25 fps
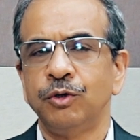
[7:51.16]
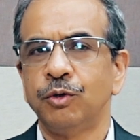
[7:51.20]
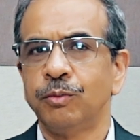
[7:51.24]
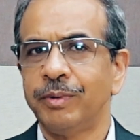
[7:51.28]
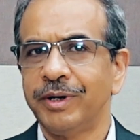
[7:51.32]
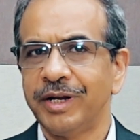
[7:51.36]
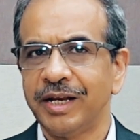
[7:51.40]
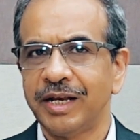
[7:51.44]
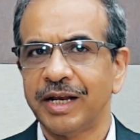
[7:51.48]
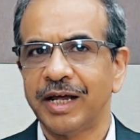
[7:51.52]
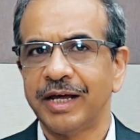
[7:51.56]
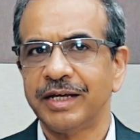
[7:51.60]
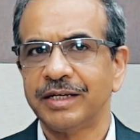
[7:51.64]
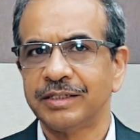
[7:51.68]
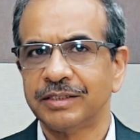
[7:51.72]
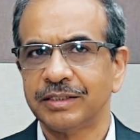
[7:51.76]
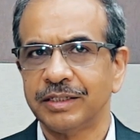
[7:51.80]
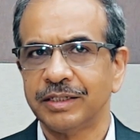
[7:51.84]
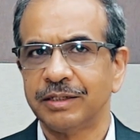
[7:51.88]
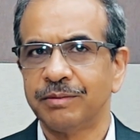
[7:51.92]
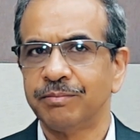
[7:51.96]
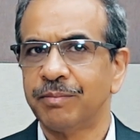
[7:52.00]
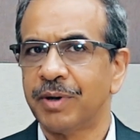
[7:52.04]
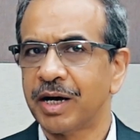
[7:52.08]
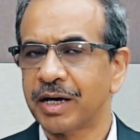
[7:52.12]
nobody likes
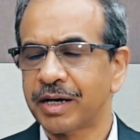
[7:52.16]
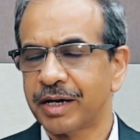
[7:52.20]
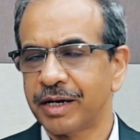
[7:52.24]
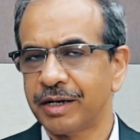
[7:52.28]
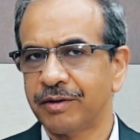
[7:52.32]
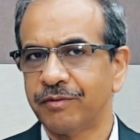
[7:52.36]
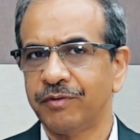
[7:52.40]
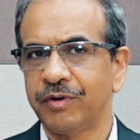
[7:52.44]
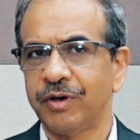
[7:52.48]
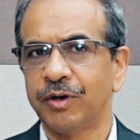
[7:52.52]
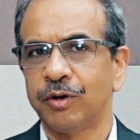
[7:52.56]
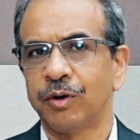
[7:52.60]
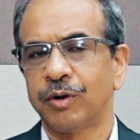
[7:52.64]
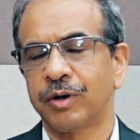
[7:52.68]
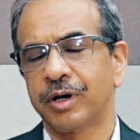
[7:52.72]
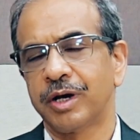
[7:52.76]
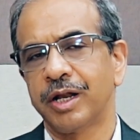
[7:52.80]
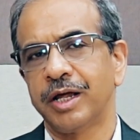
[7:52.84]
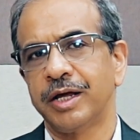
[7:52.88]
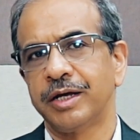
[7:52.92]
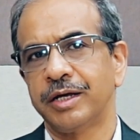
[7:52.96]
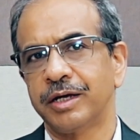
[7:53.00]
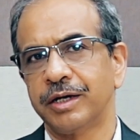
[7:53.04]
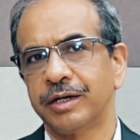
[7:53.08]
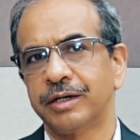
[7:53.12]
it. Market will not
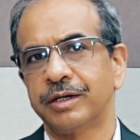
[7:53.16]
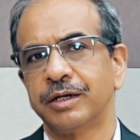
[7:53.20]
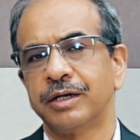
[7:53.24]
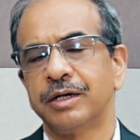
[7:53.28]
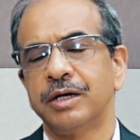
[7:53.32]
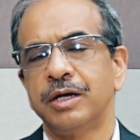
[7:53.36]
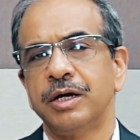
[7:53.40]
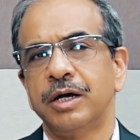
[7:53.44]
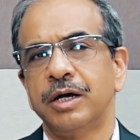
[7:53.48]
like it.